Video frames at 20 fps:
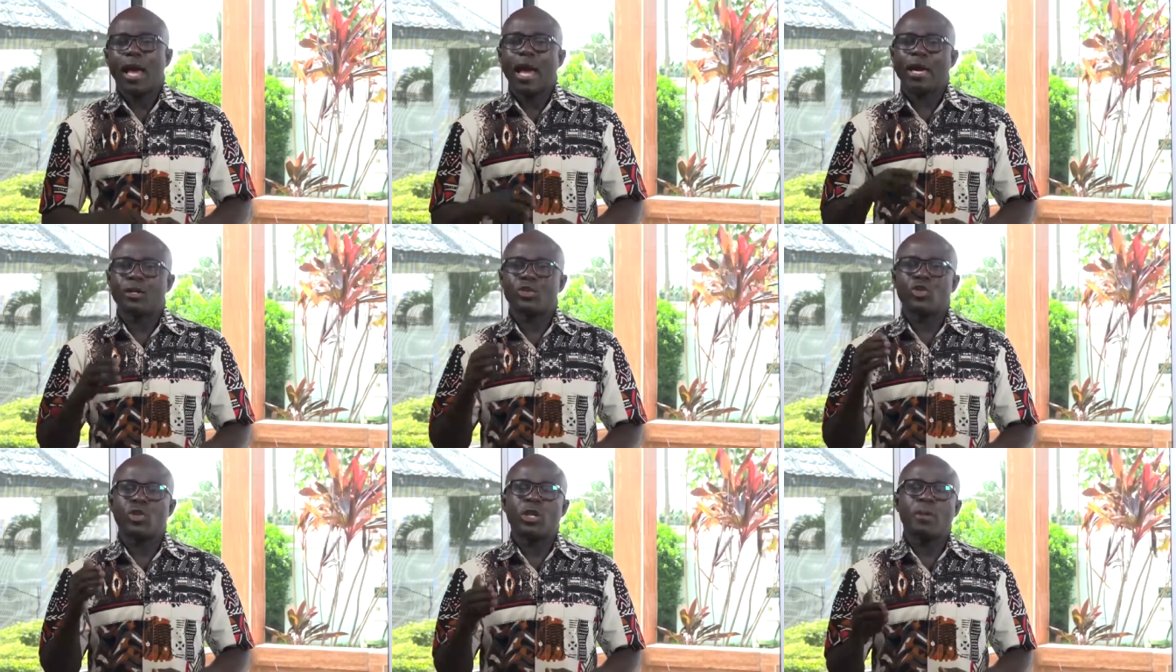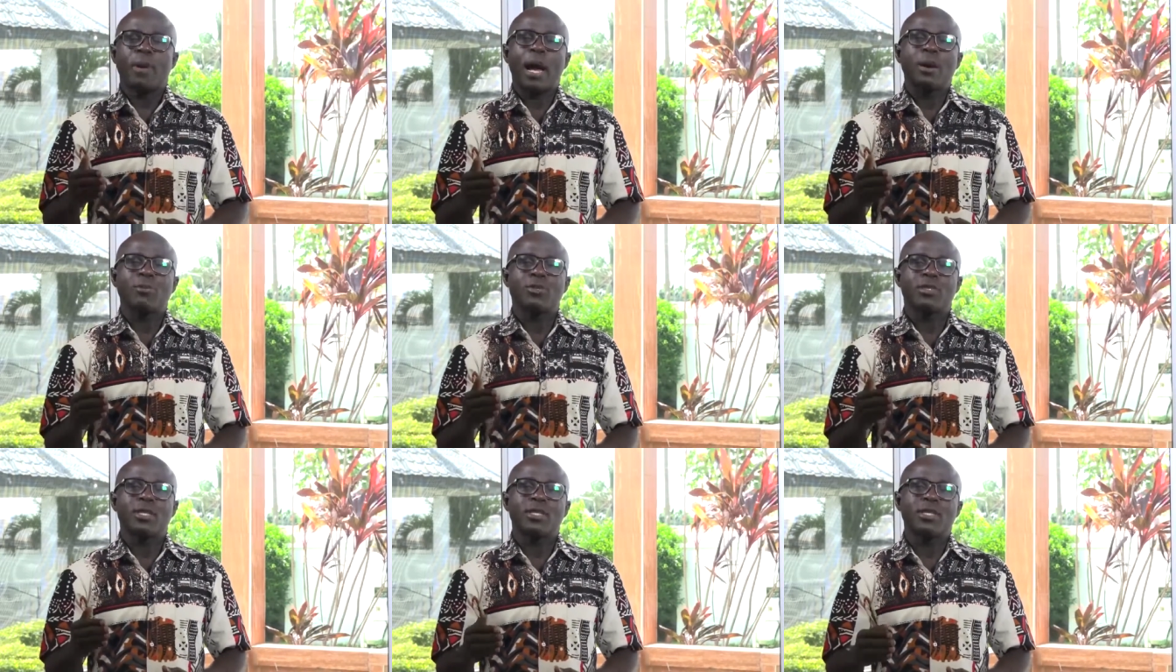And so the
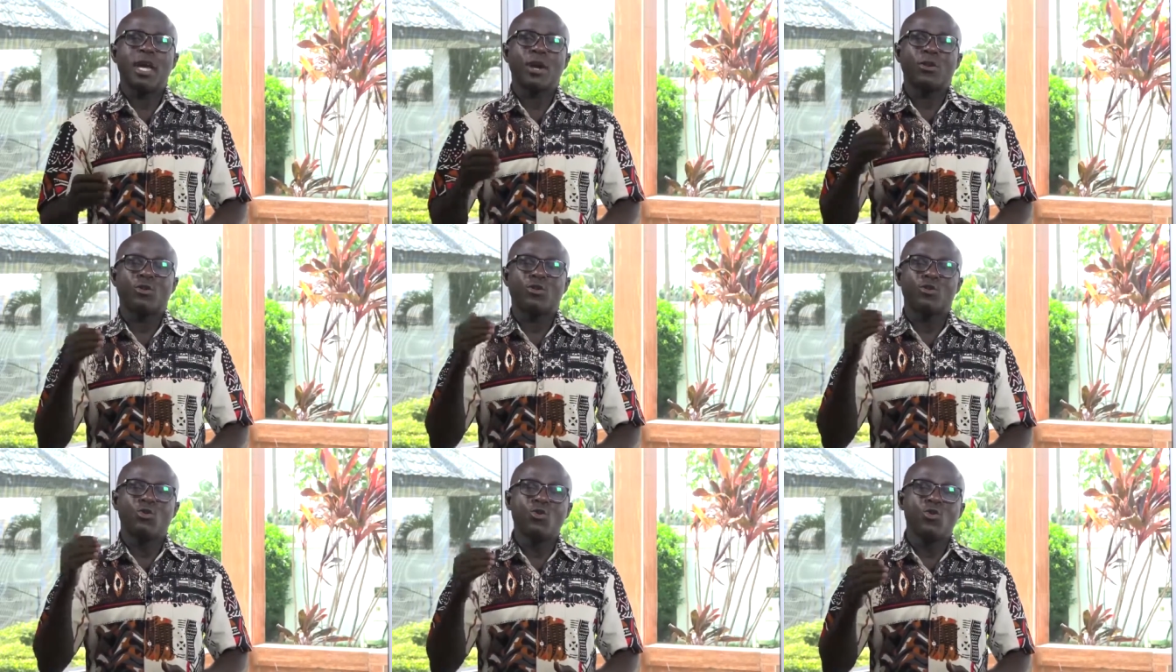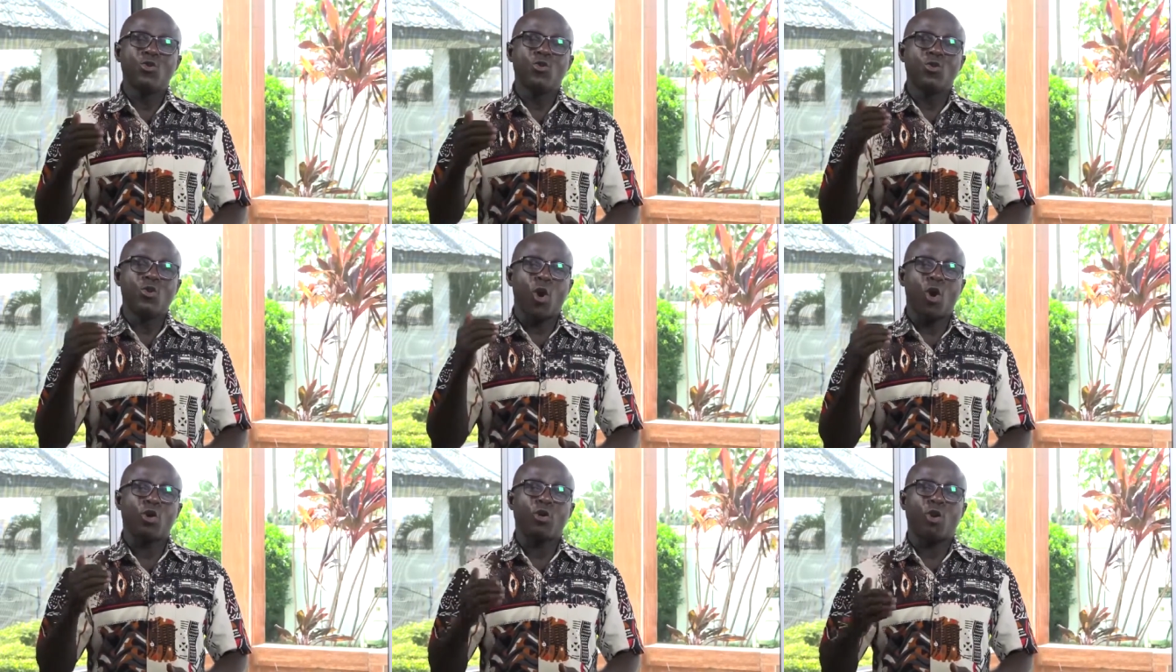Bible says that do
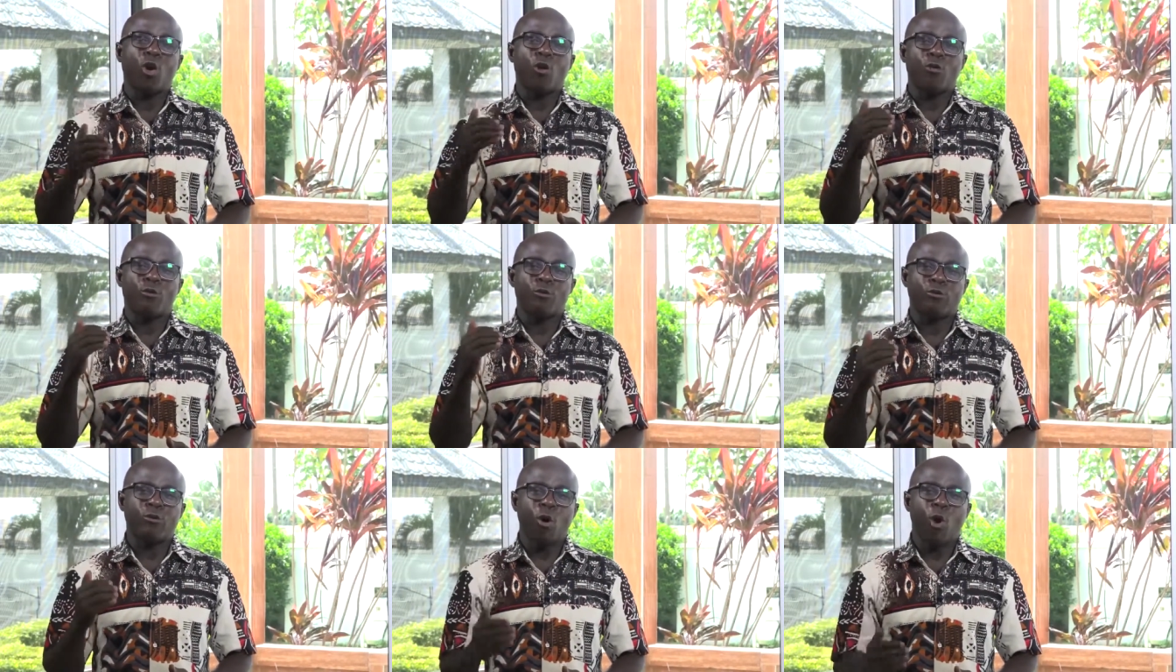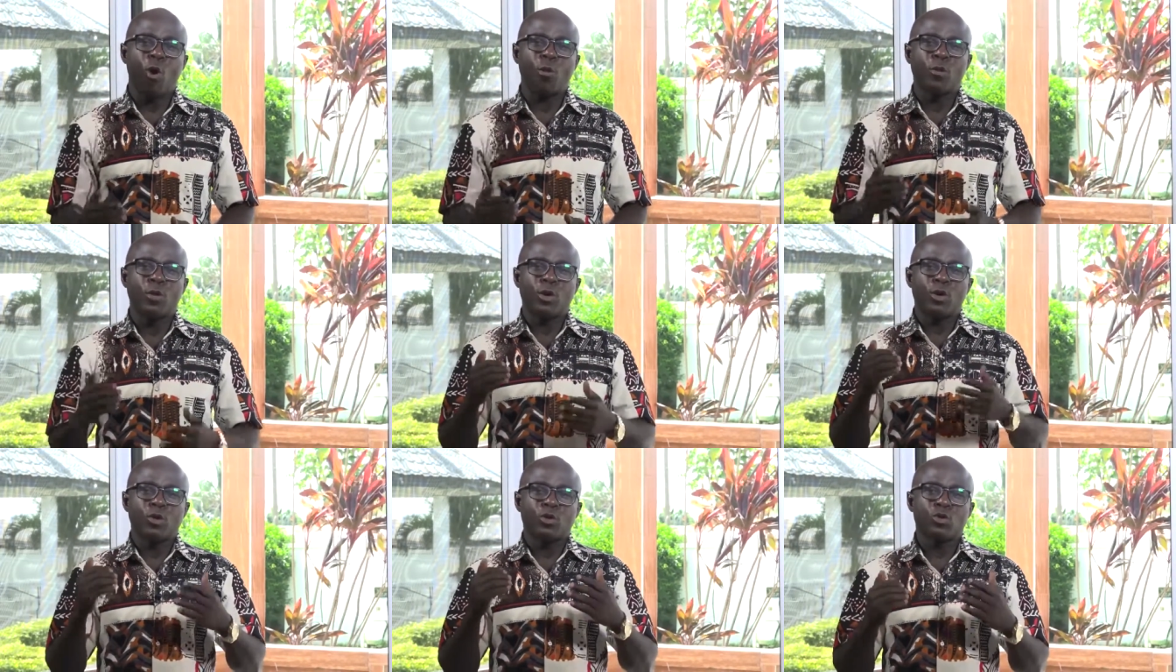not
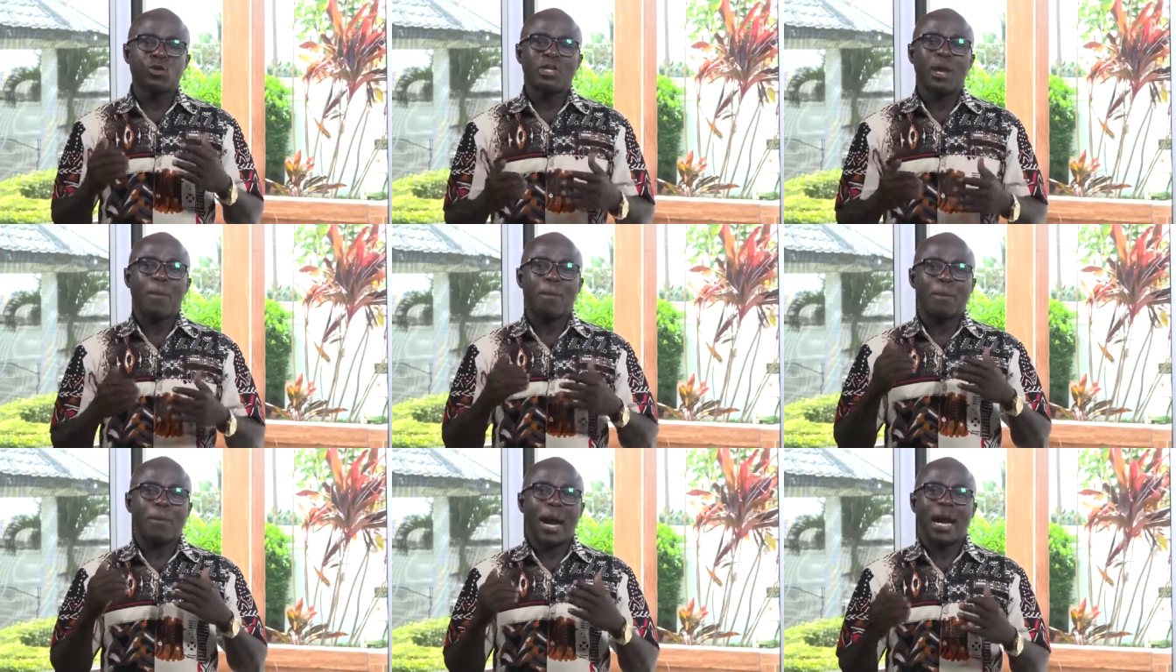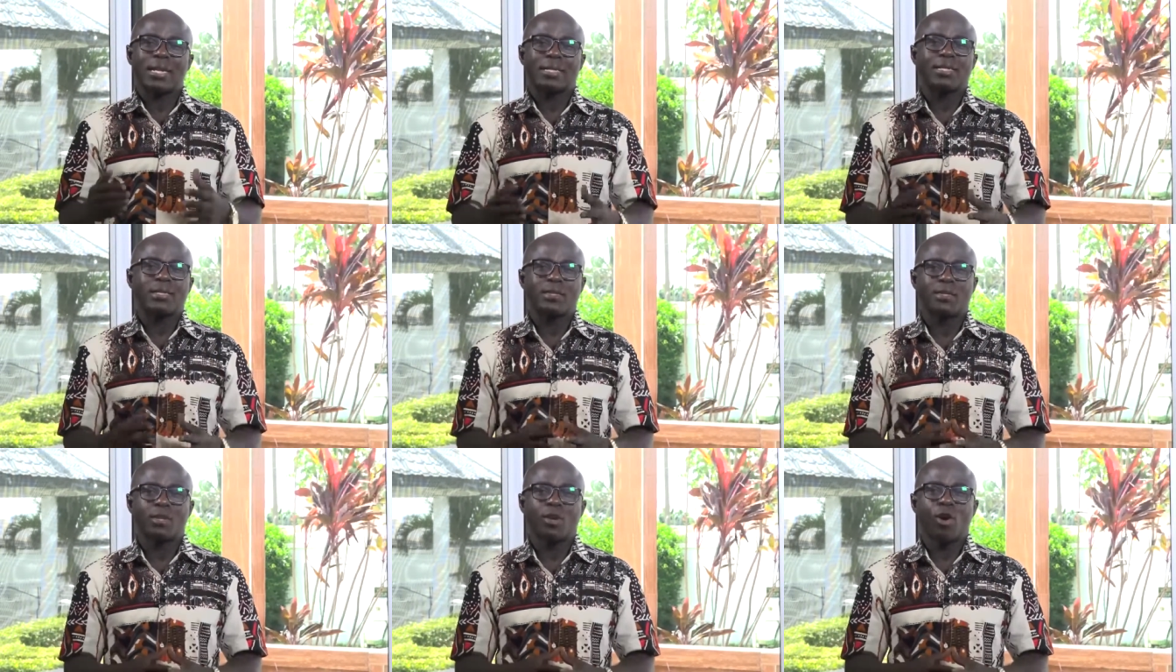conform to the
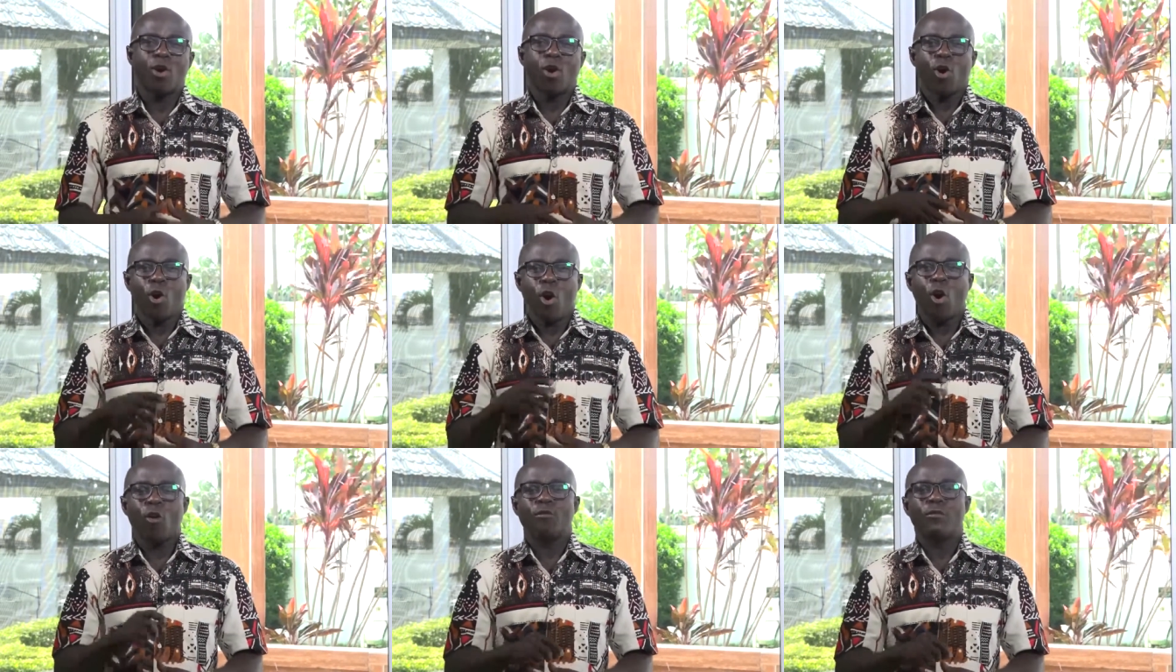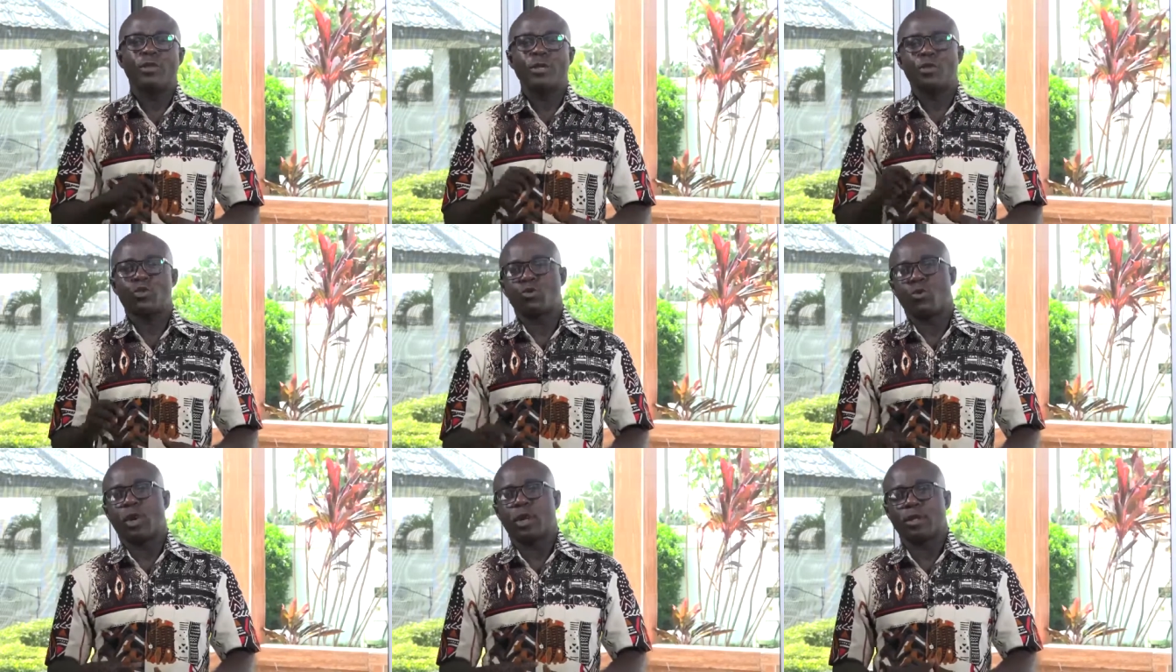pattern of
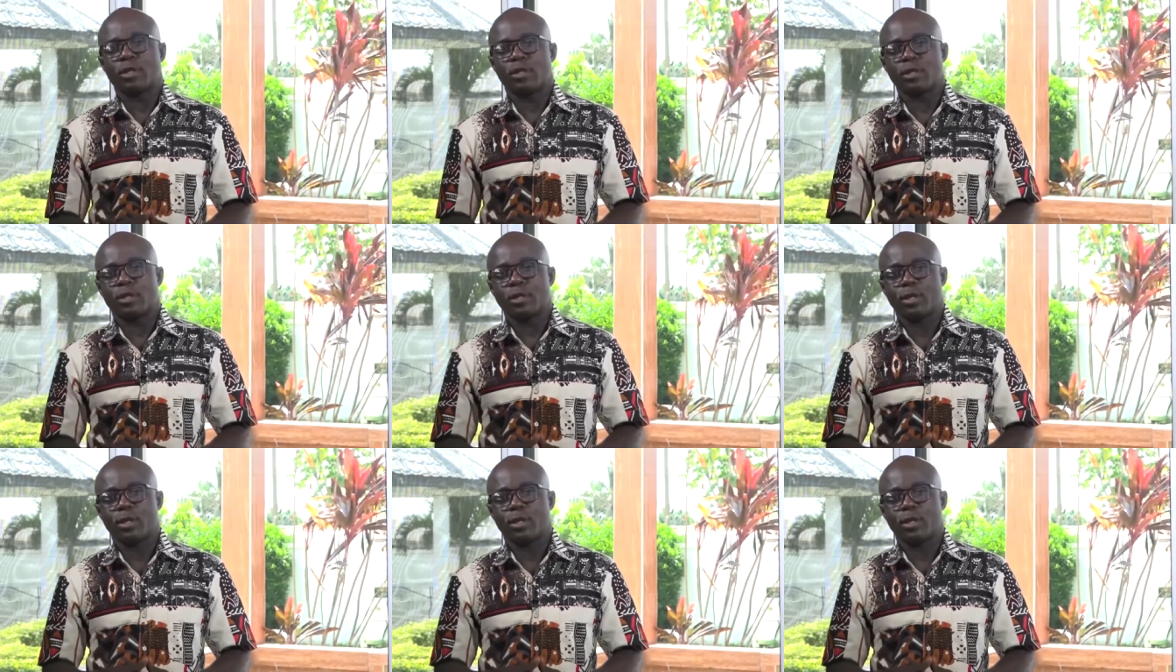this world.